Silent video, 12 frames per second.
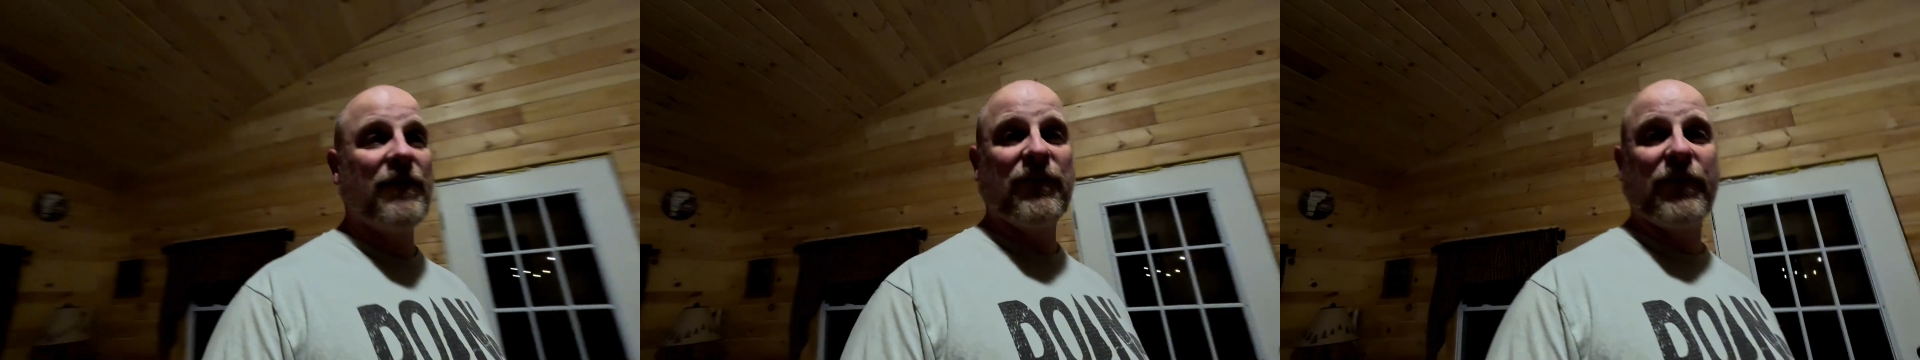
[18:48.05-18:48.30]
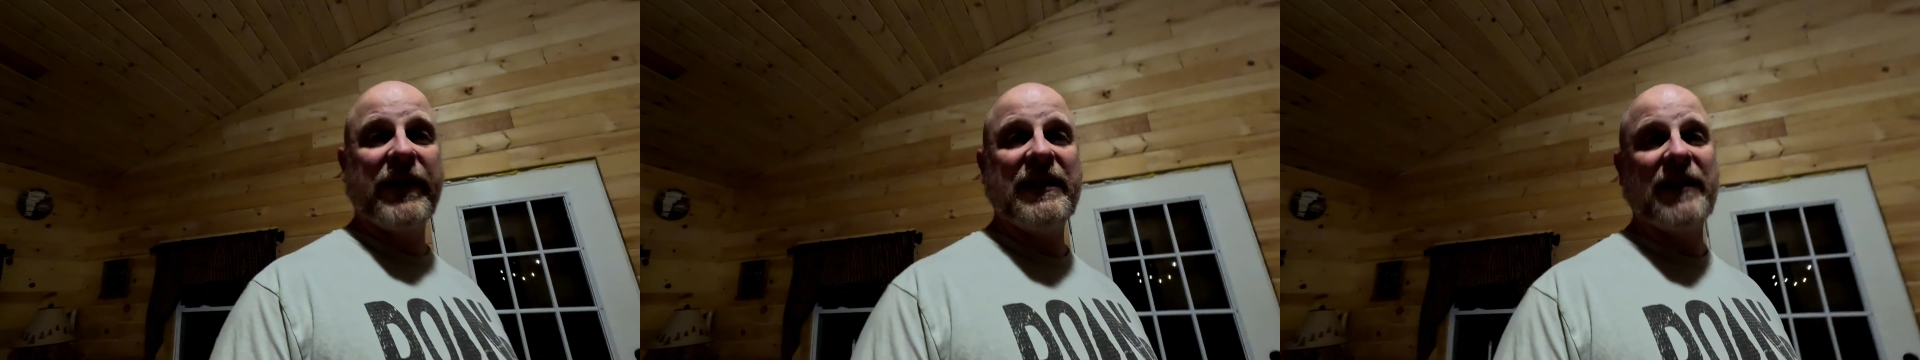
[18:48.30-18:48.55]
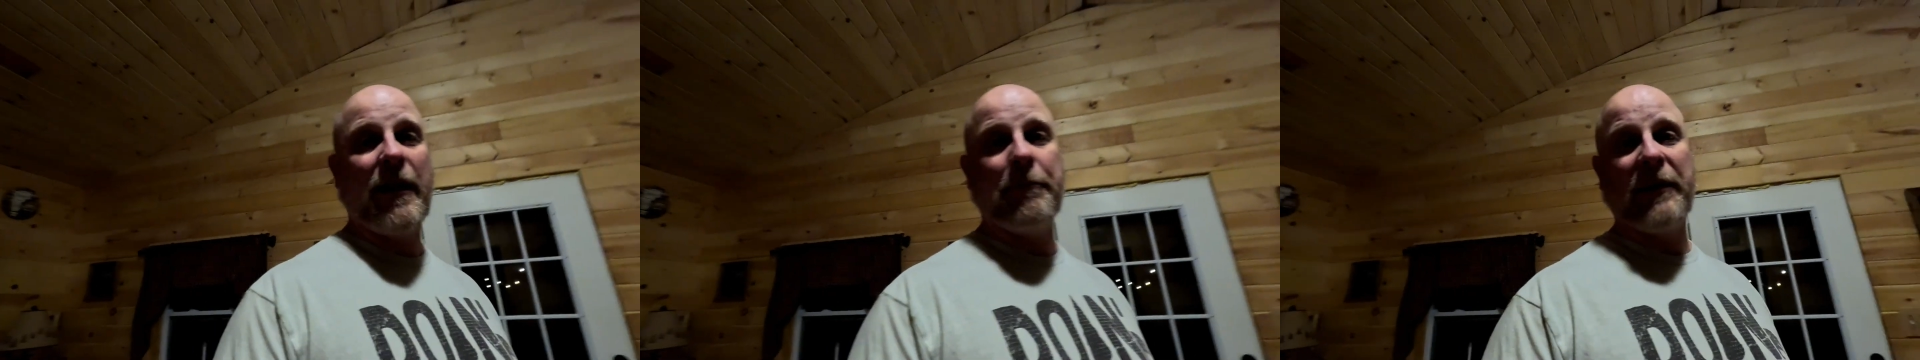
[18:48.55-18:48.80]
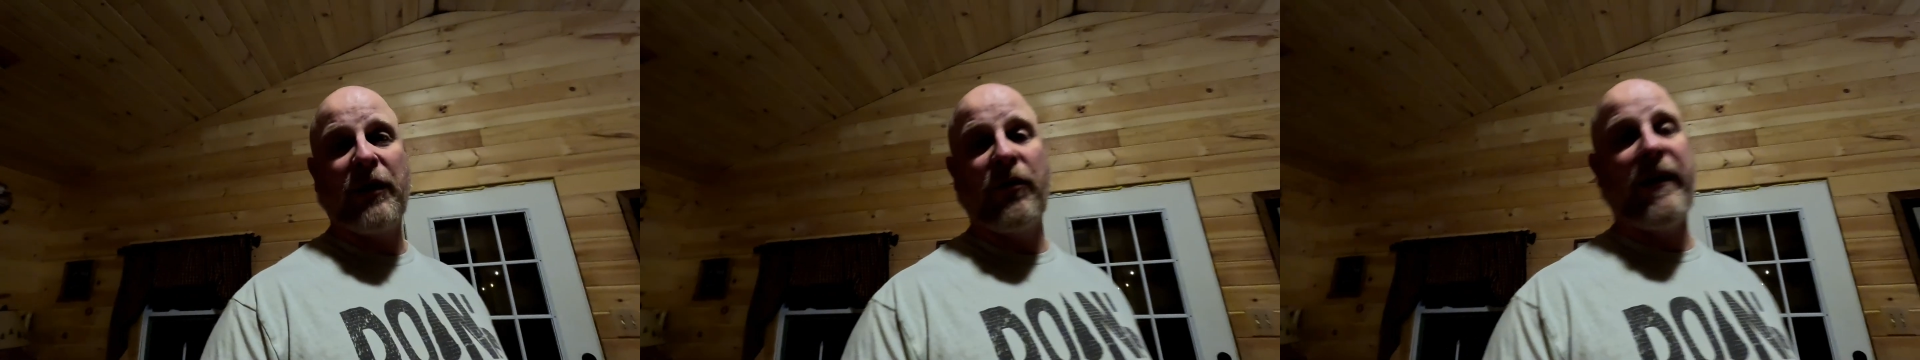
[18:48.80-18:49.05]
freeze up
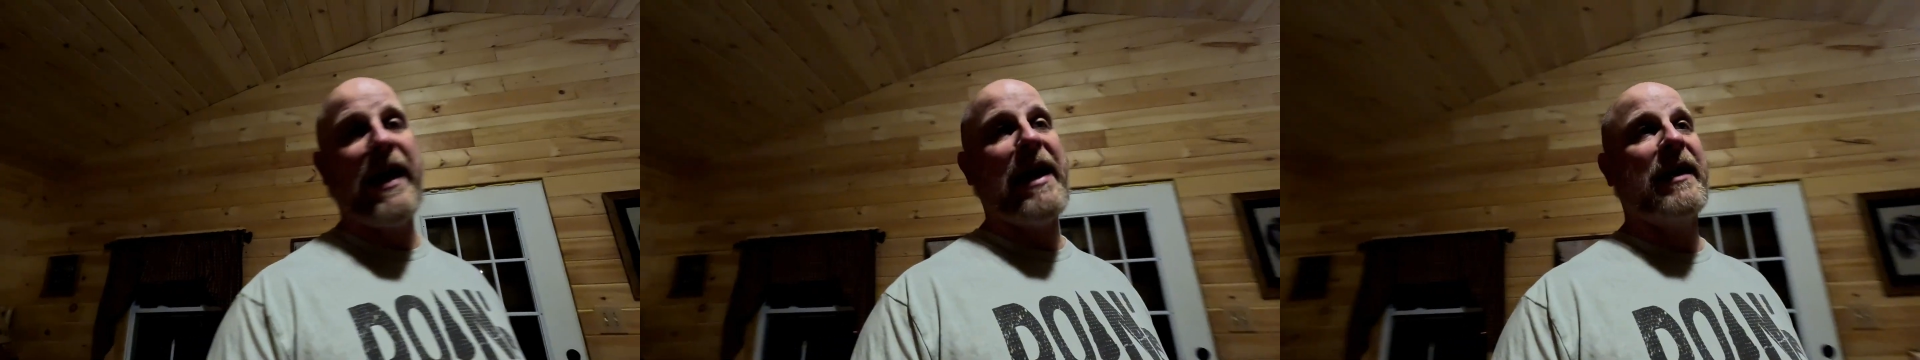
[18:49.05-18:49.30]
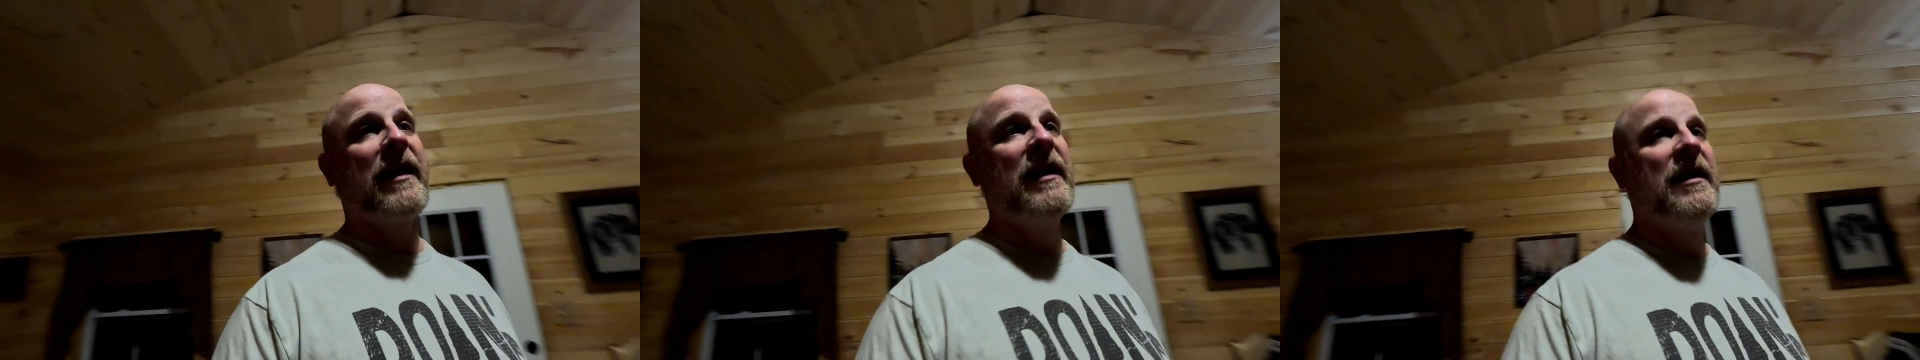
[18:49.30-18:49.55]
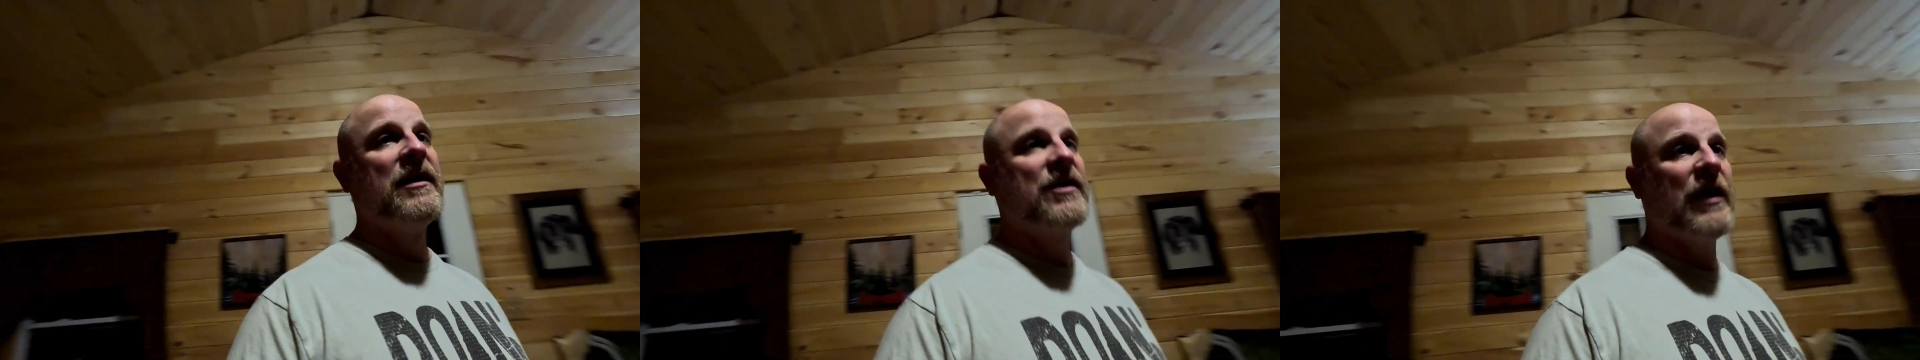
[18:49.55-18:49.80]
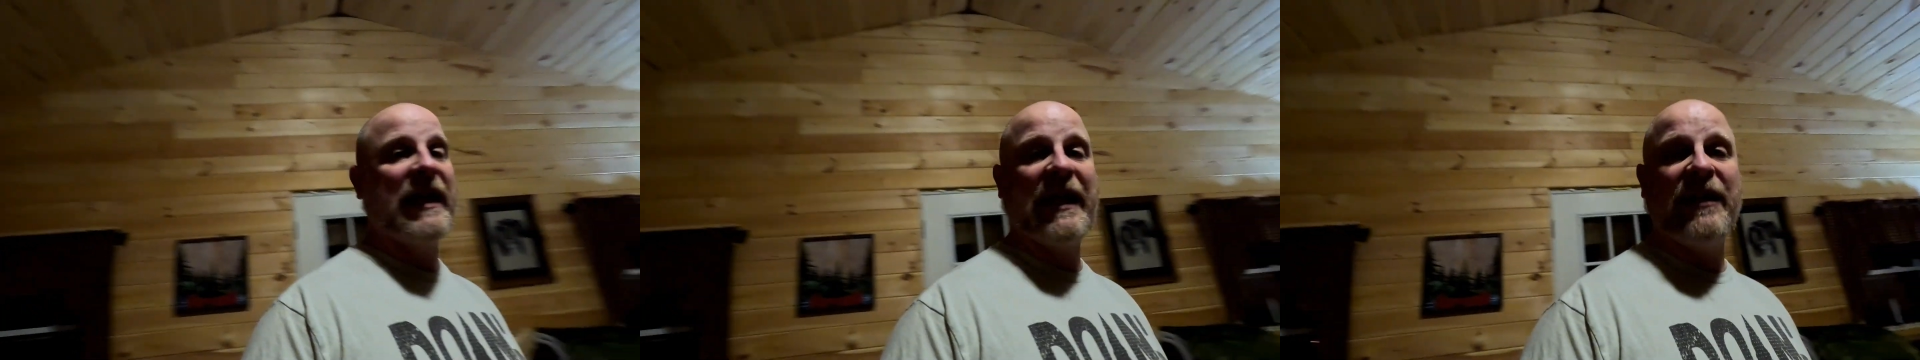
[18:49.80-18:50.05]
and crack, so
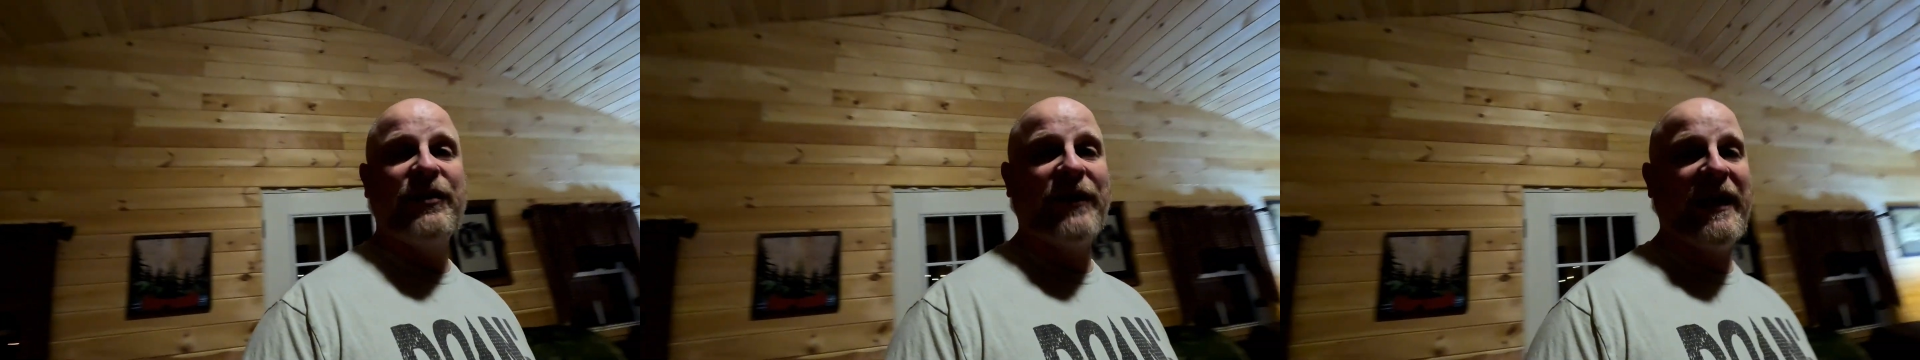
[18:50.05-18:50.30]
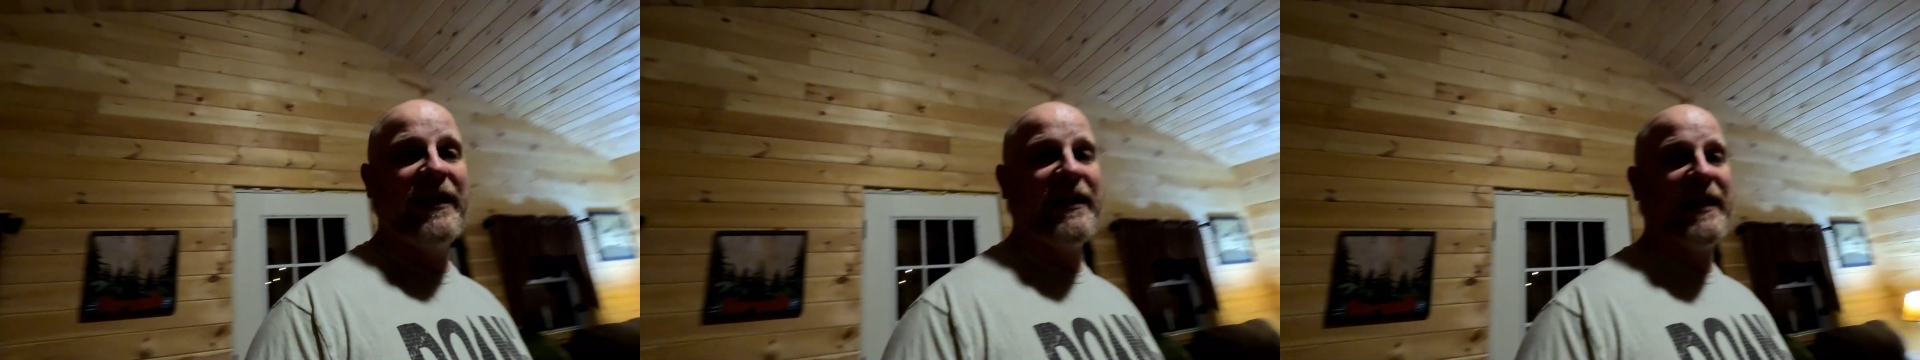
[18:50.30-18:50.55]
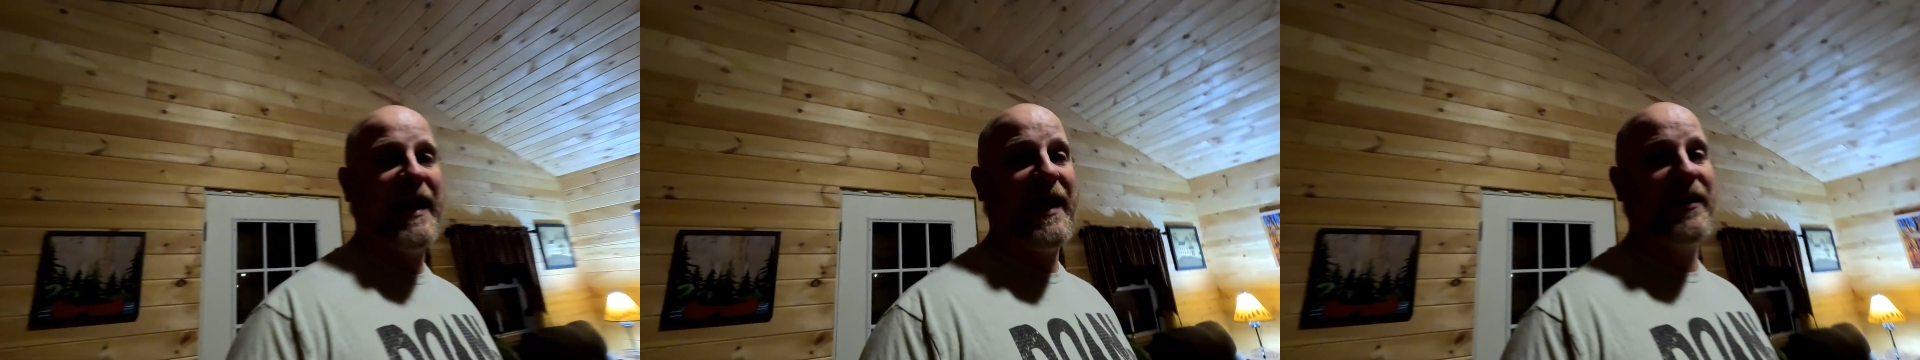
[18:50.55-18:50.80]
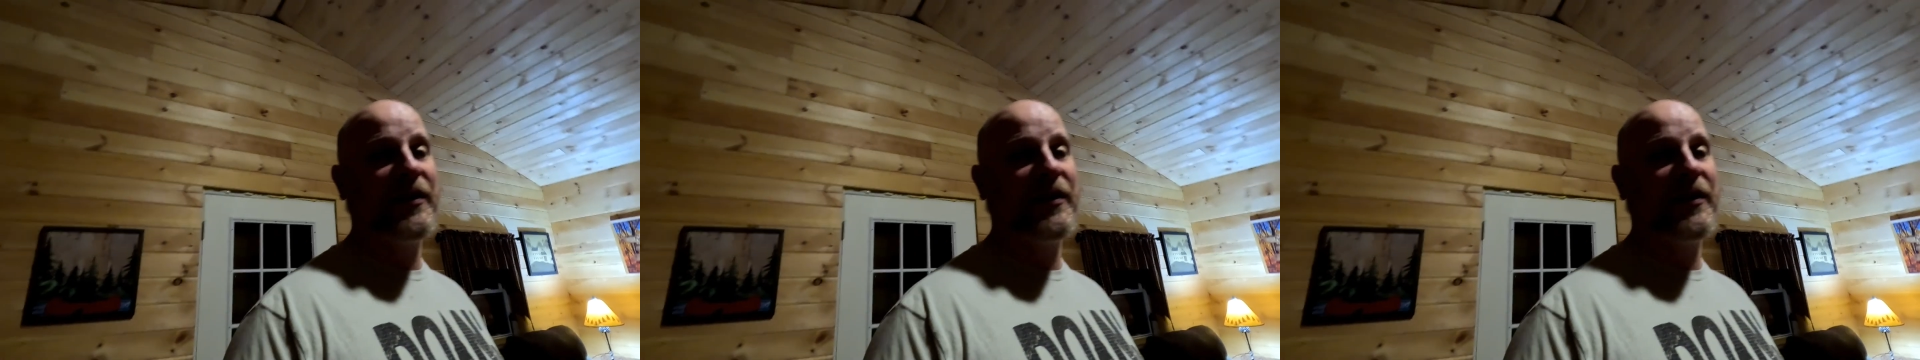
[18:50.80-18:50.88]
I got to drain the tanks.